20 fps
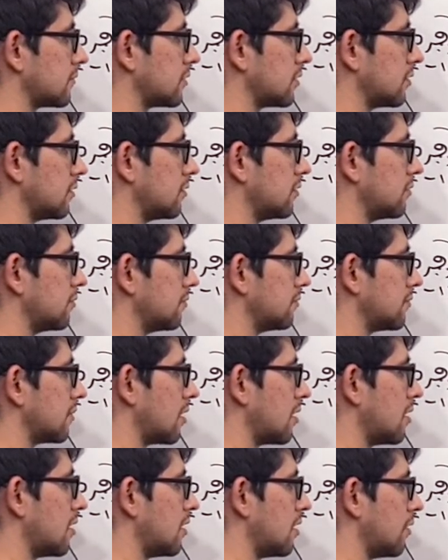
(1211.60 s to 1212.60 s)
So
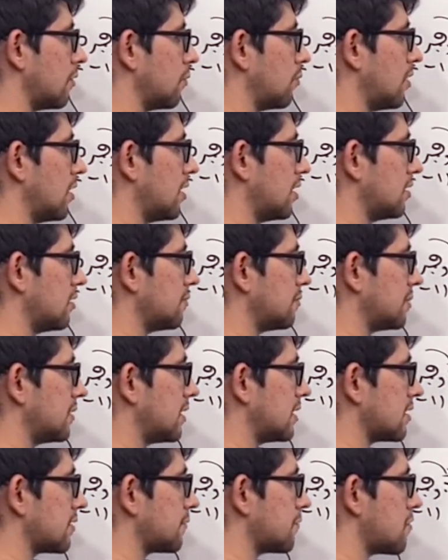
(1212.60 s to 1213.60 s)
1
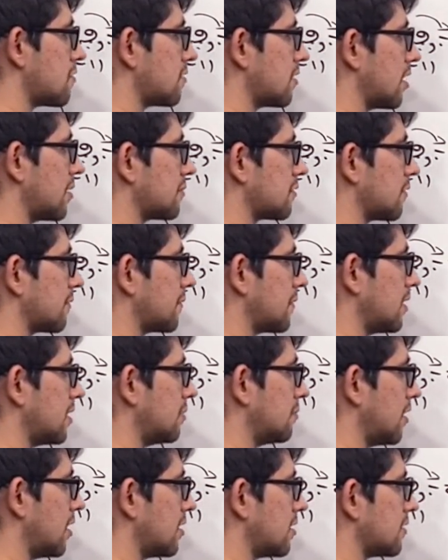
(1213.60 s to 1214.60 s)
plus 4 times of
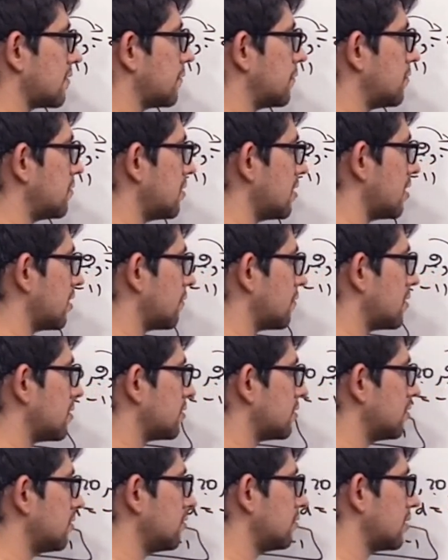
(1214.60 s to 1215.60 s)
n minus 4
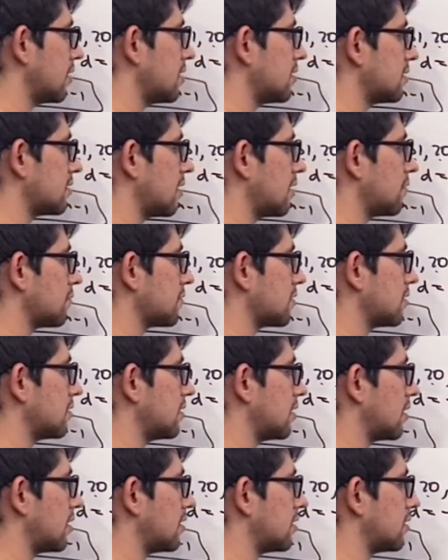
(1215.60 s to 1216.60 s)
equals to
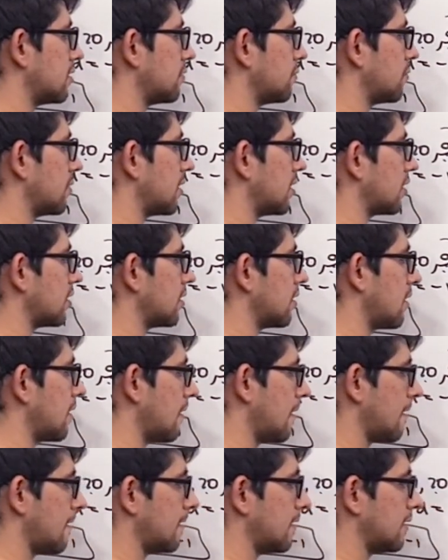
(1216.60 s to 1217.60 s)
10,091.
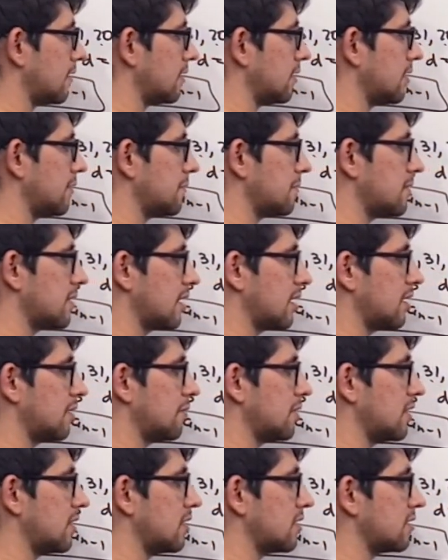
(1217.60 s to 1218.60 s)
If you
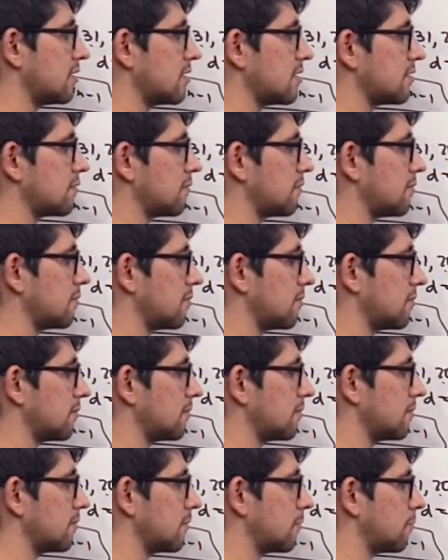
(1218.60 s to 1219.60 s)
negative this
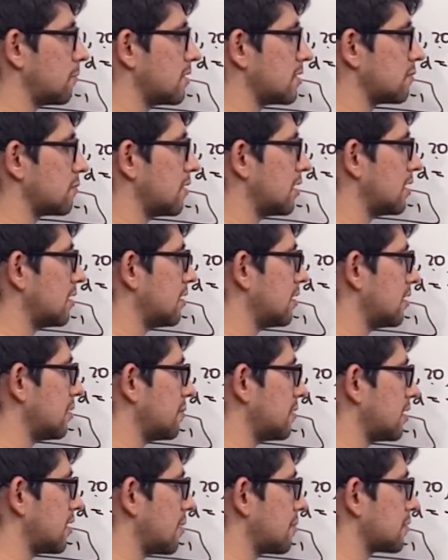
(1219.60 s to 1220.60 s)
with 1, it
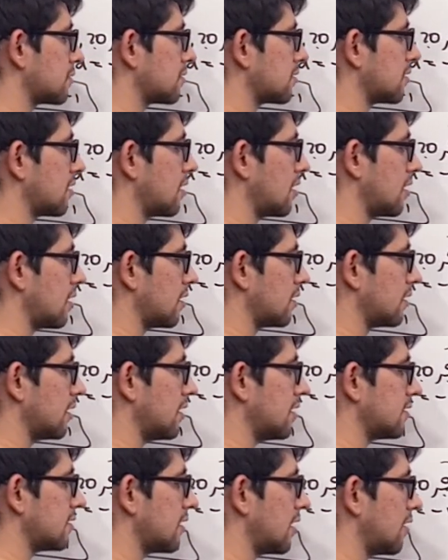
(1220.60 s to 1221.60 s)
becomes
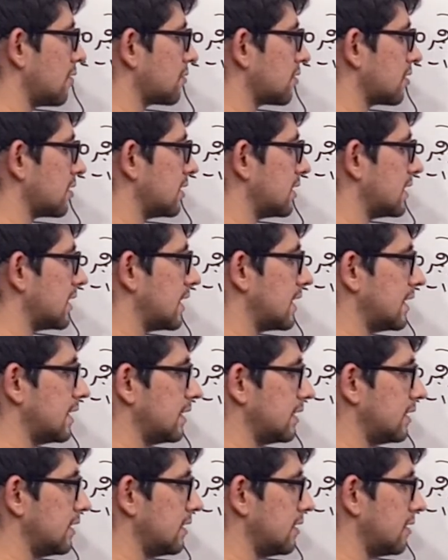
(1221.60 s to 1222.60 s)

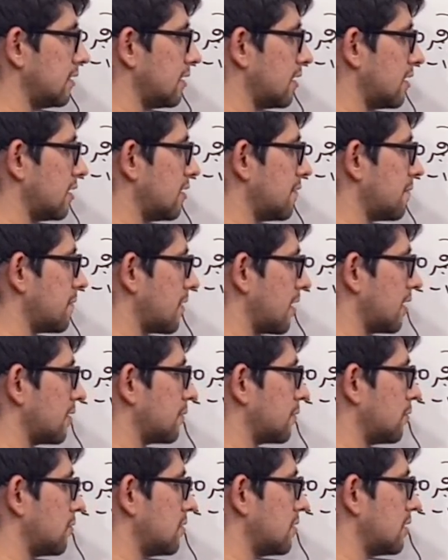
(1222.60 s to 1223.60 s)
10,090, and if you
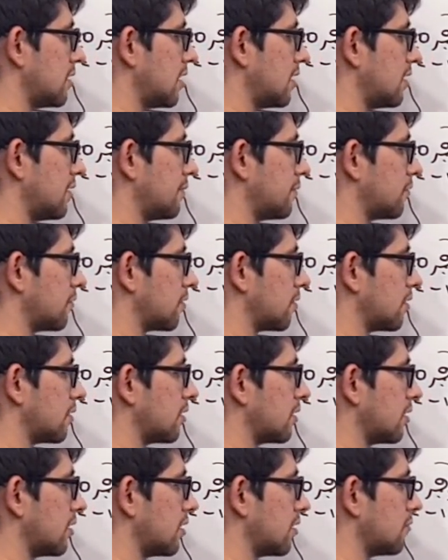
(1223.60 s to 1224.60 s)
add 4, 94
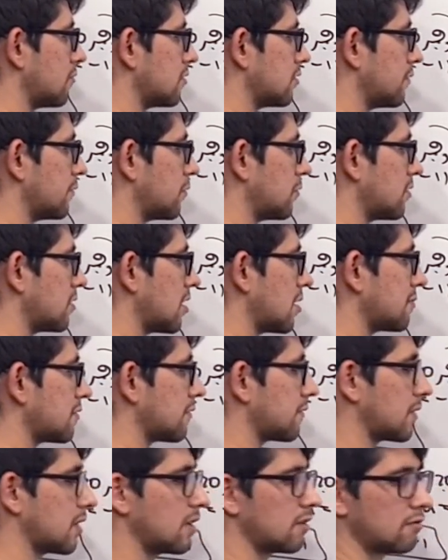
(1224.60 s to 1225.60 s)
equals to 4 times
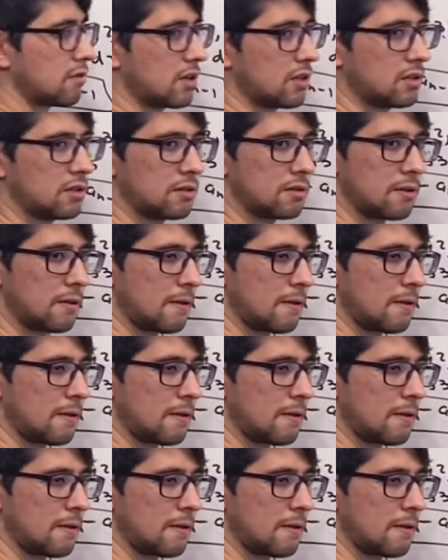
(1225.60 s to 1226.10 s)
of n, right?